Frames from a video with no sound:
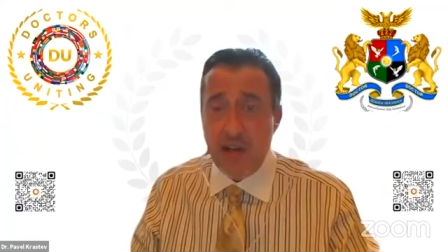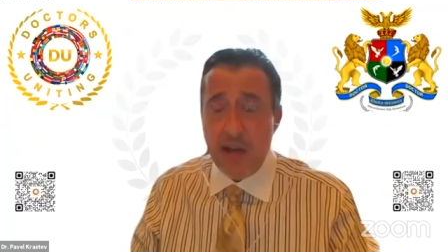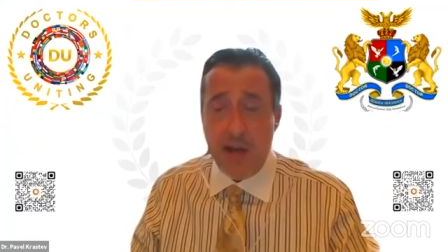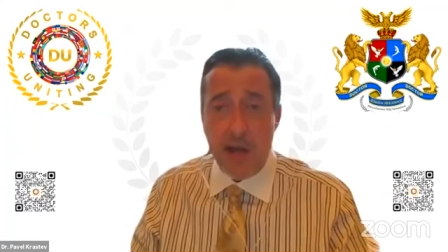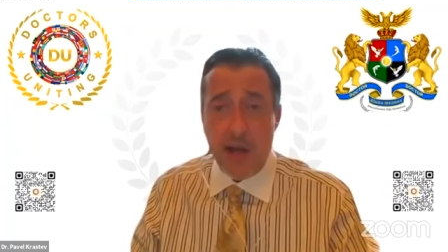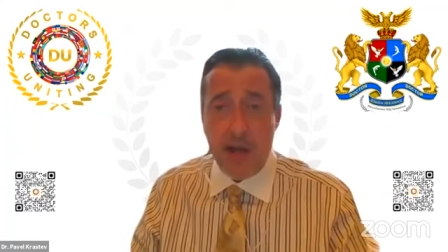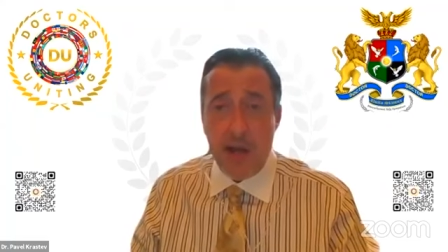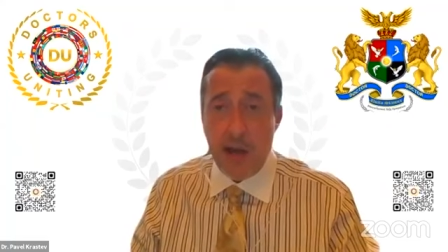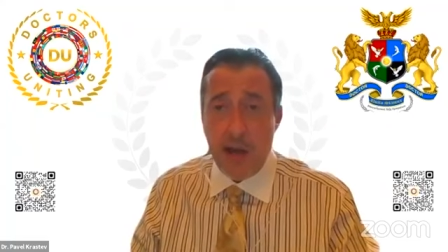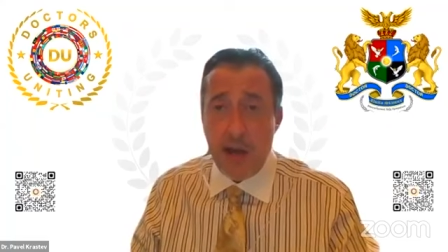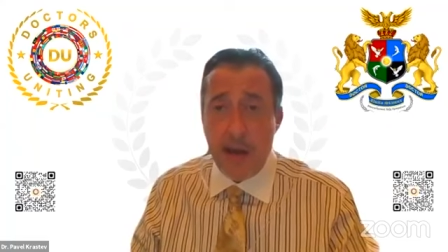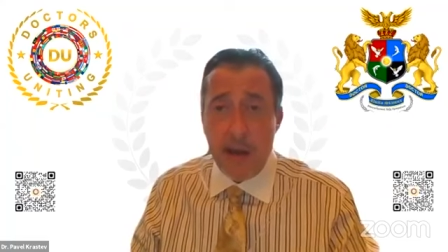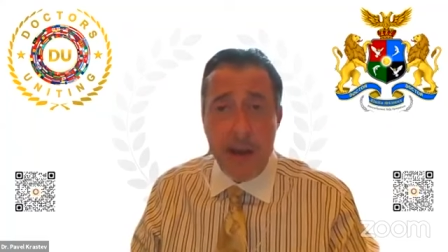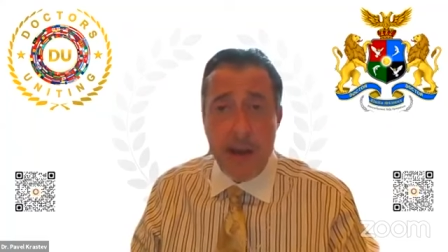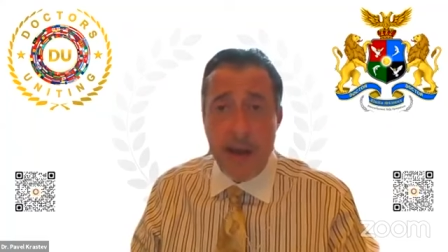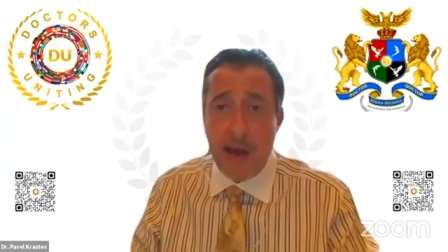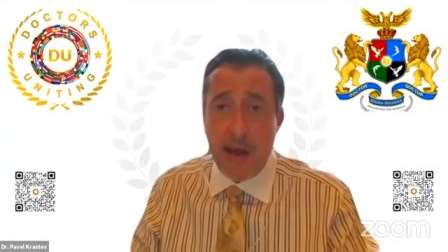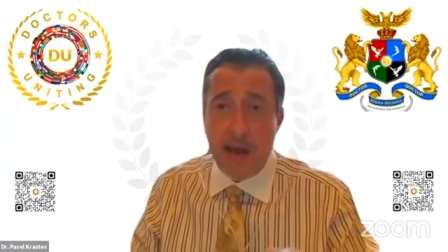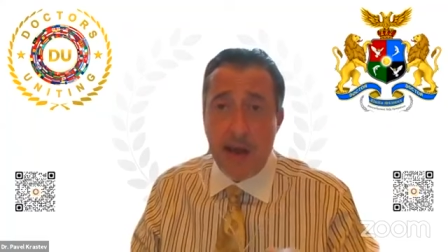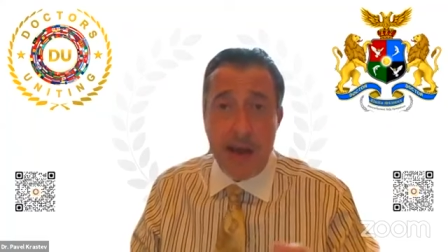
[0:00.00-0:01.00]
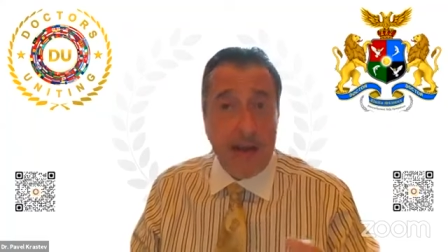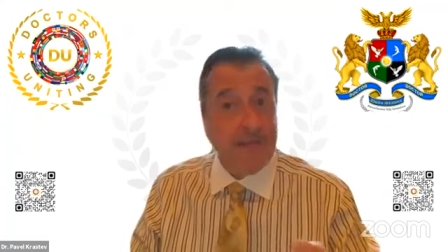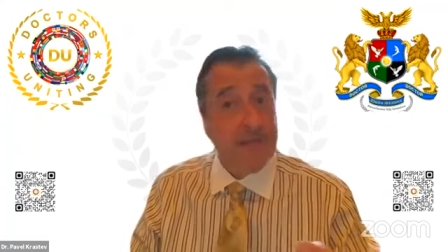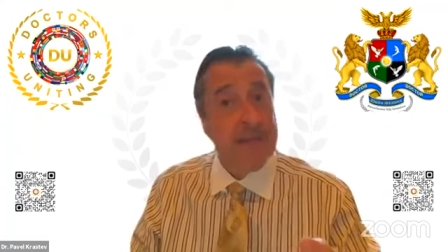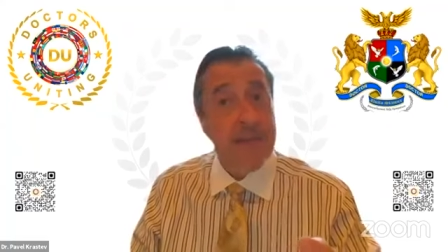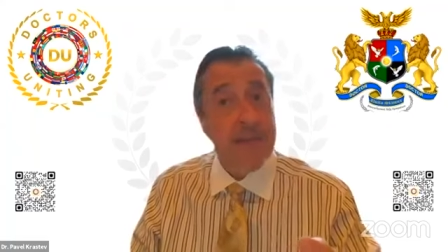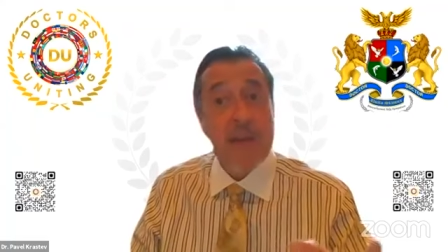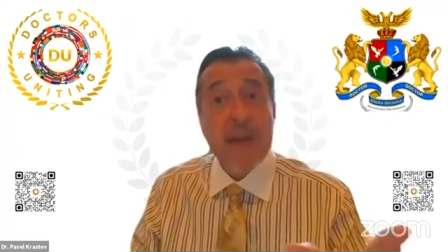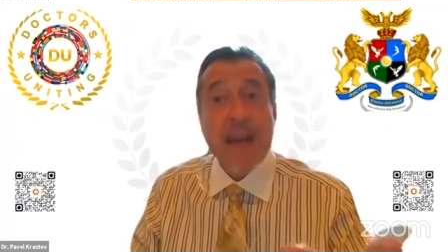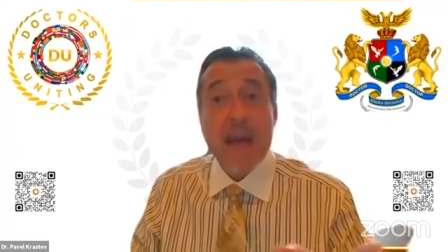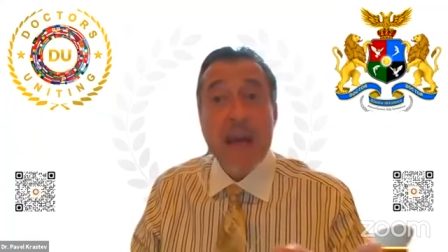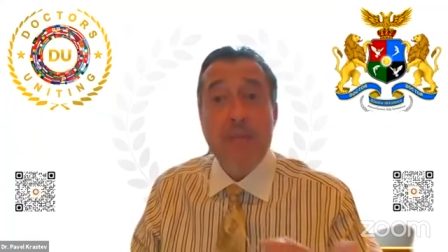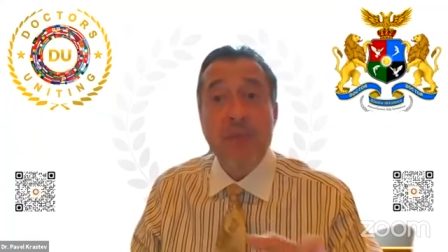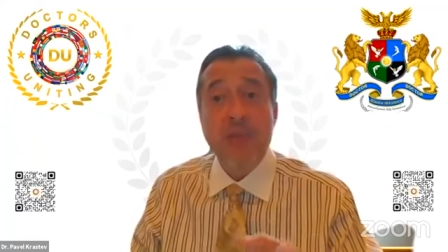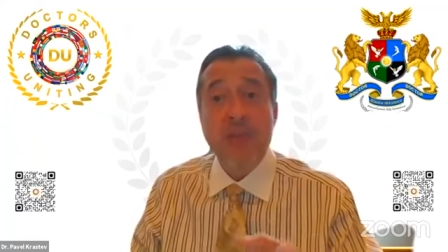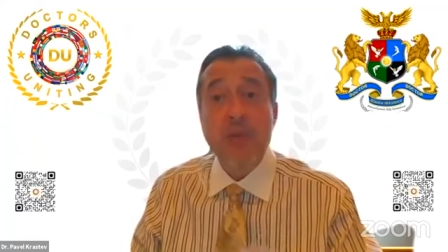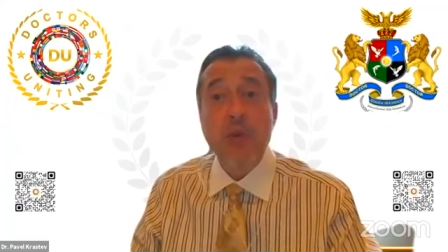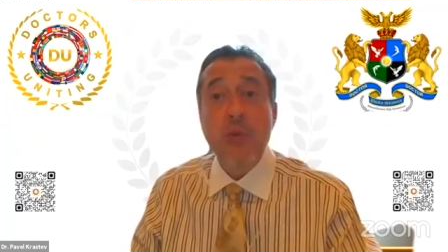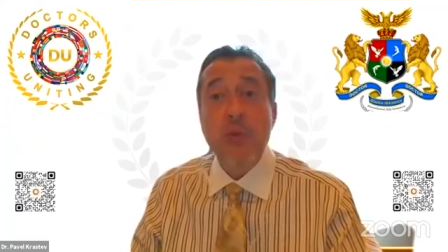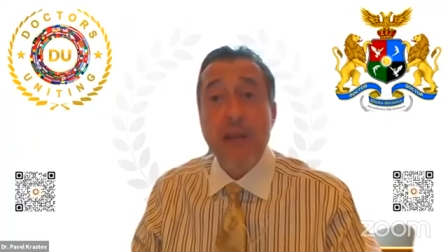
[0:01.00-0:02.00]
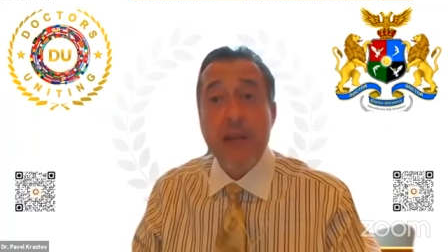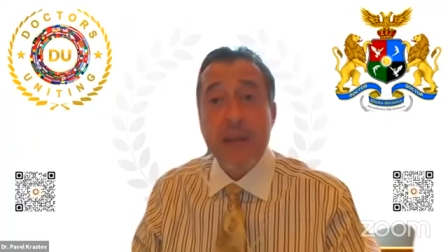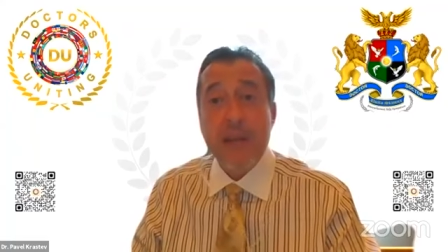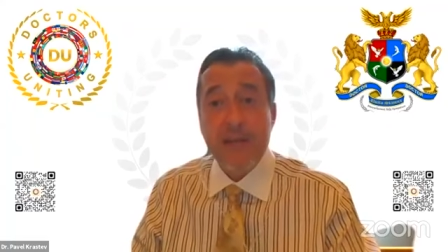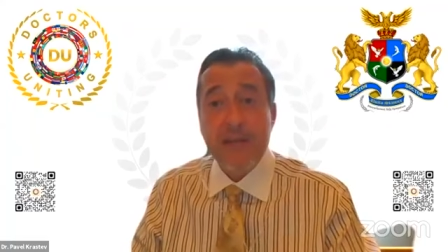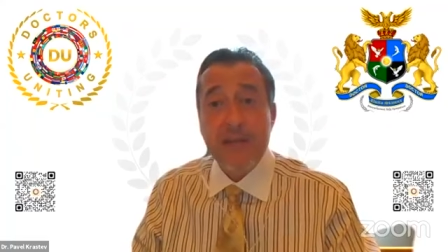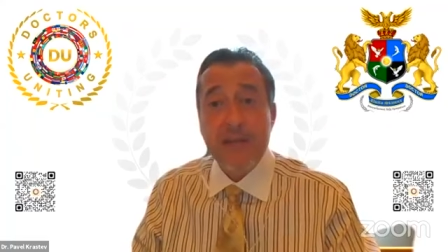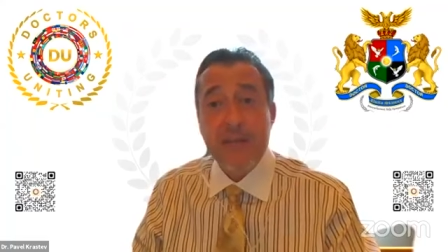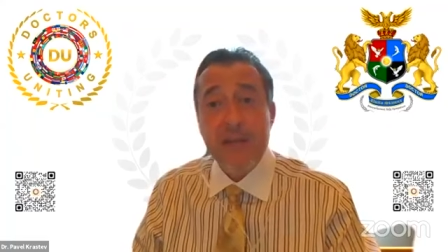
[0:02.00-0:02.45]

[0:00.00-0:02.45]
And I'm very happy doing it.